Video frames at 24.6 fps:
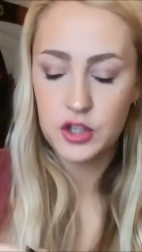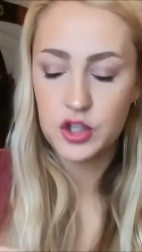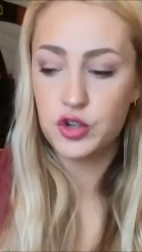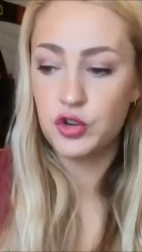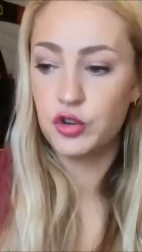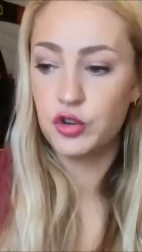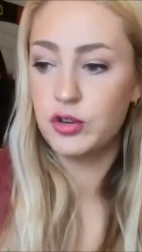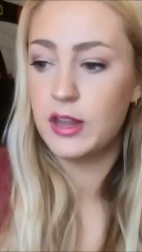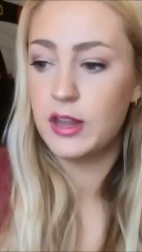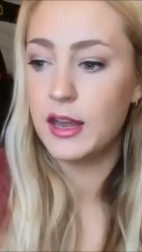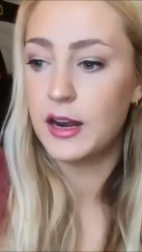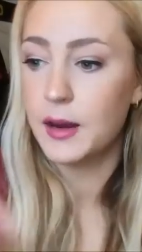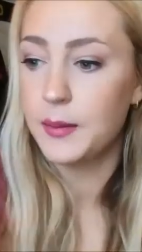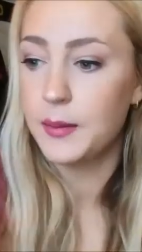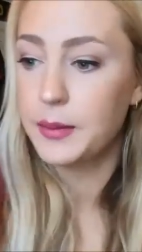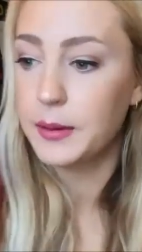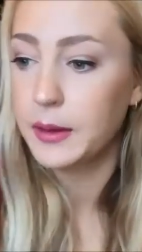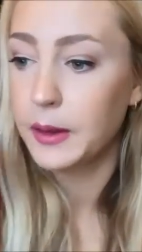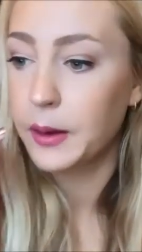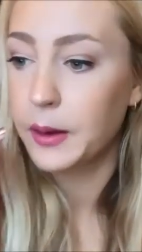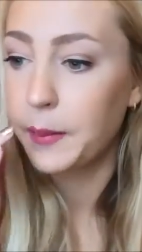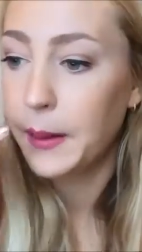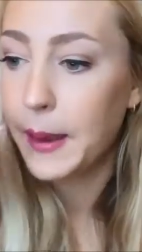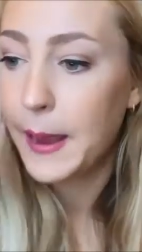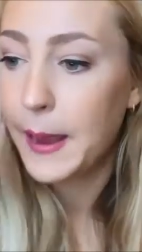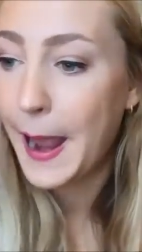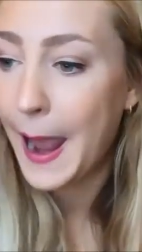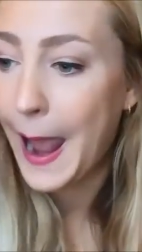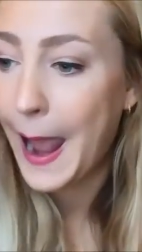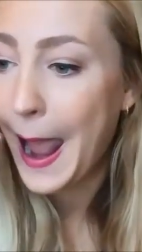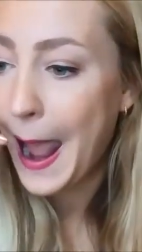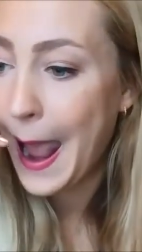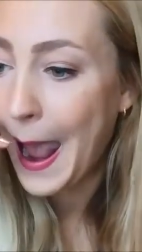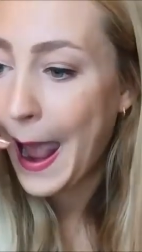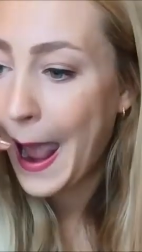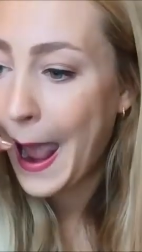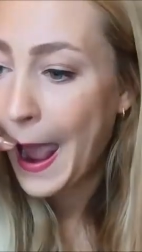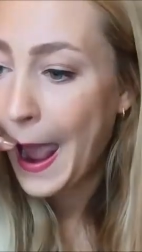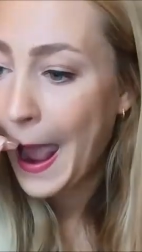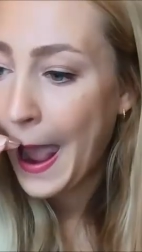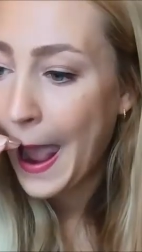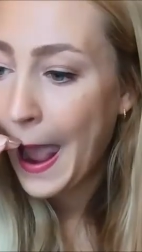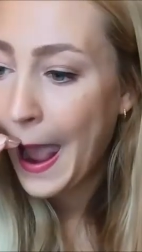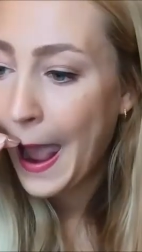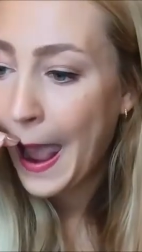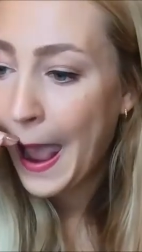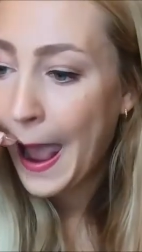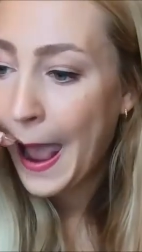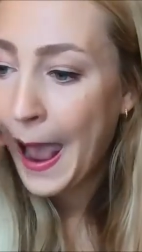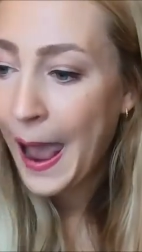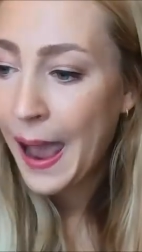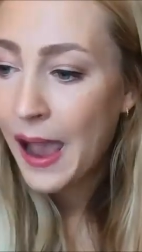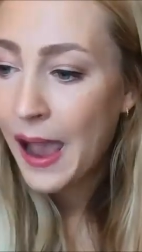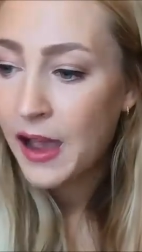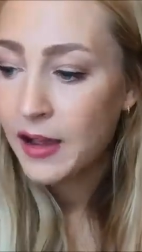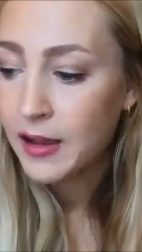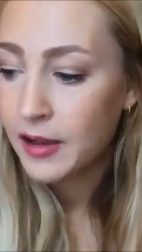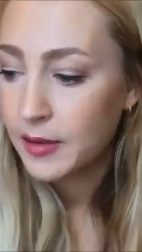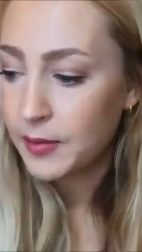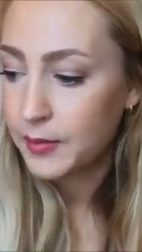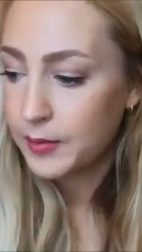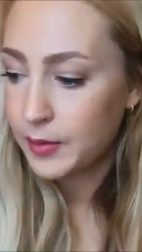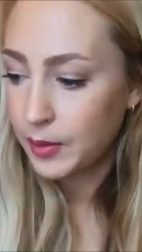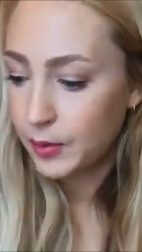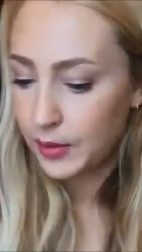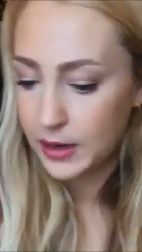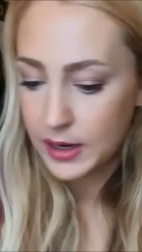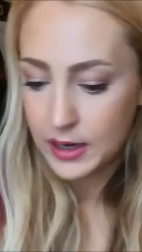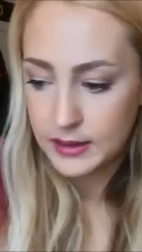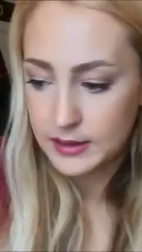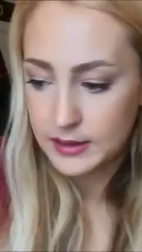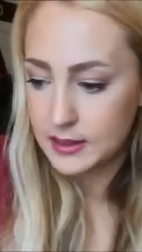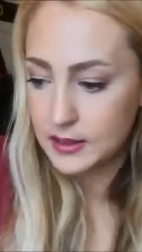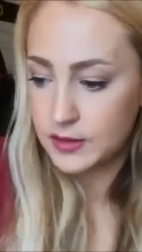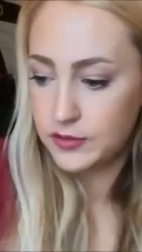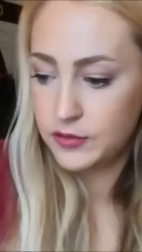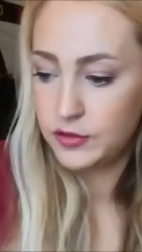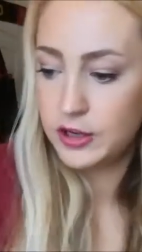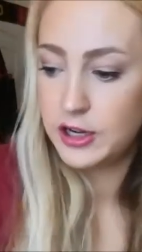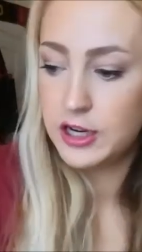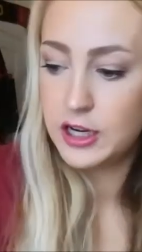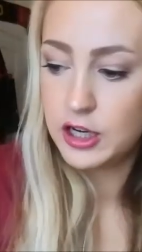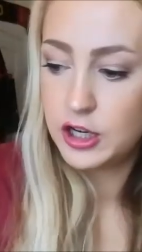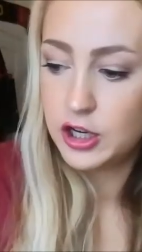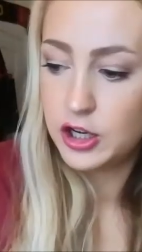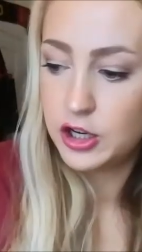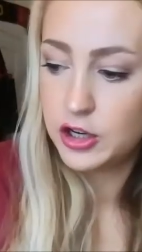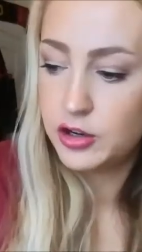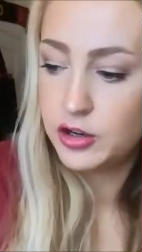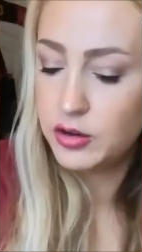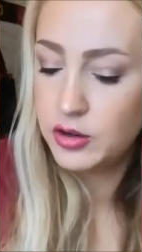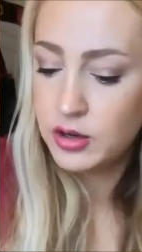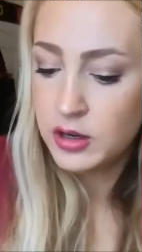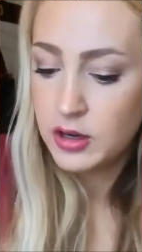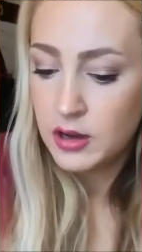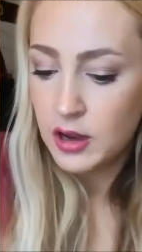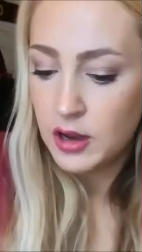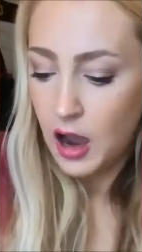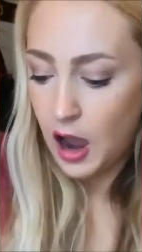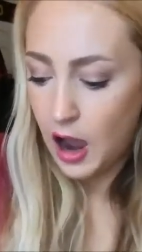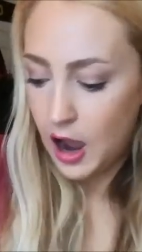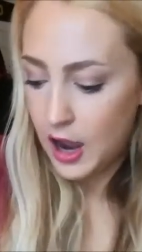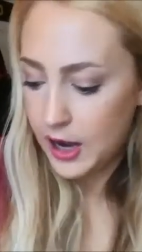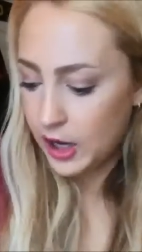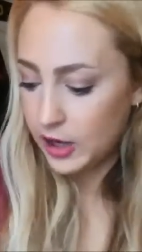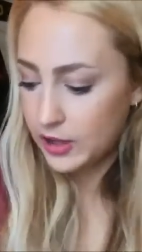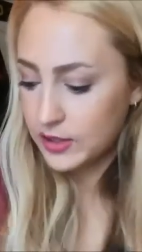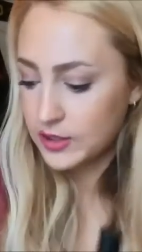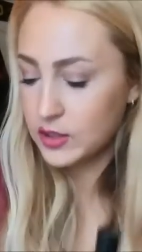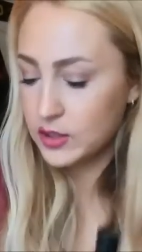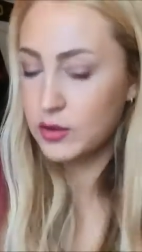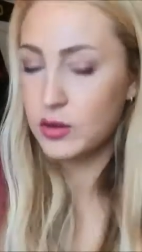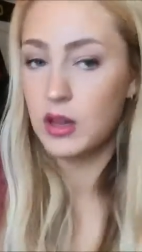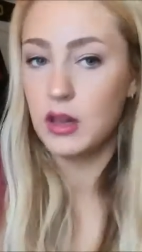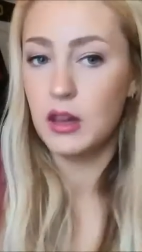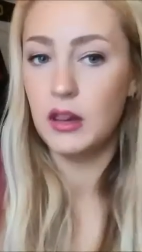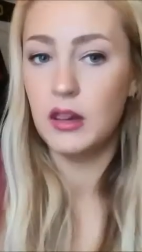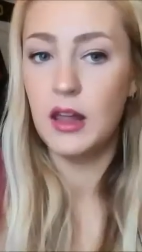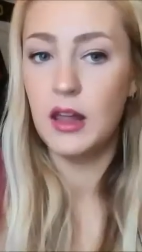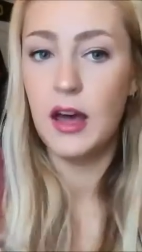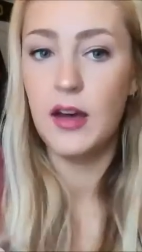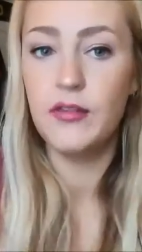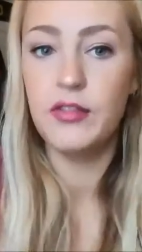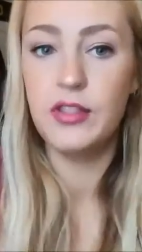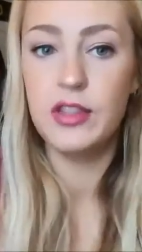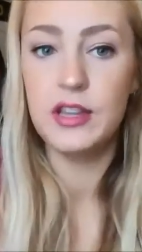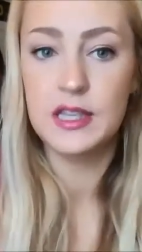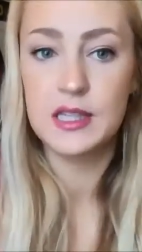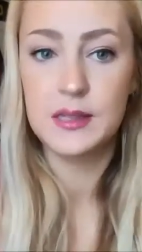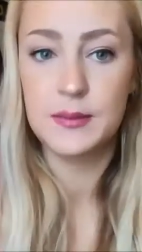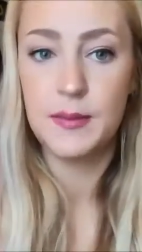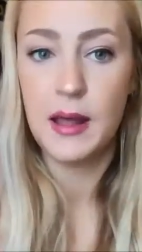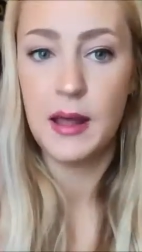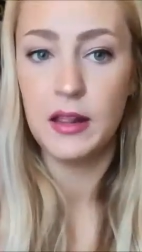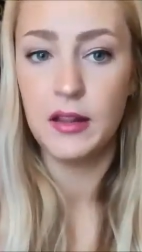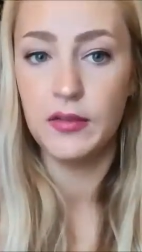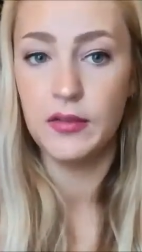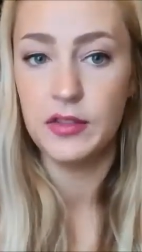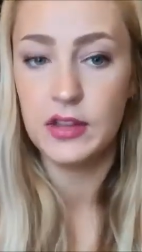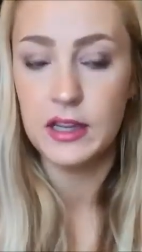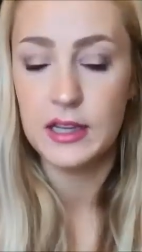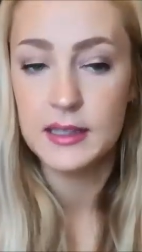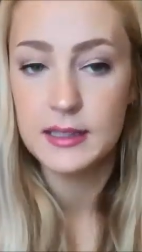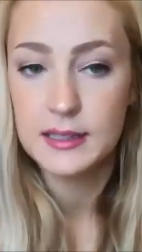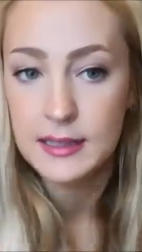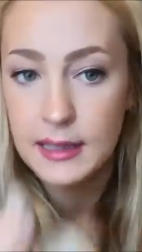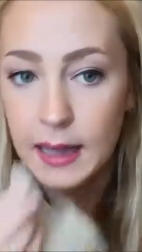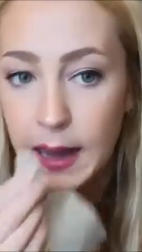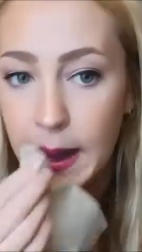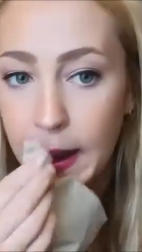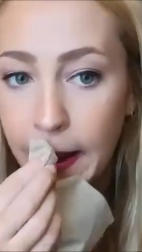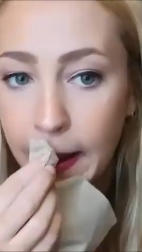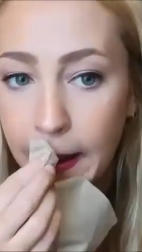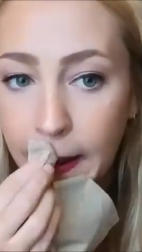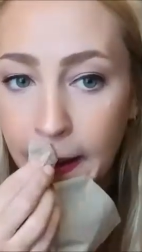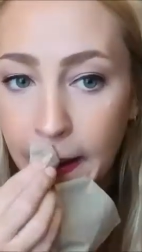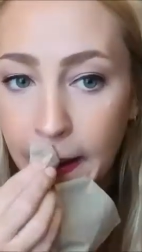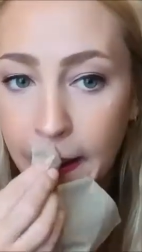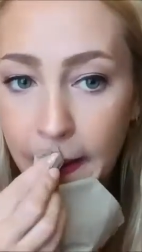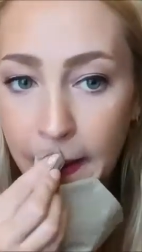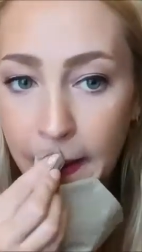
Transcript: screwed that up a little bit. But what else is freaking new? I also love the smell of these. Like,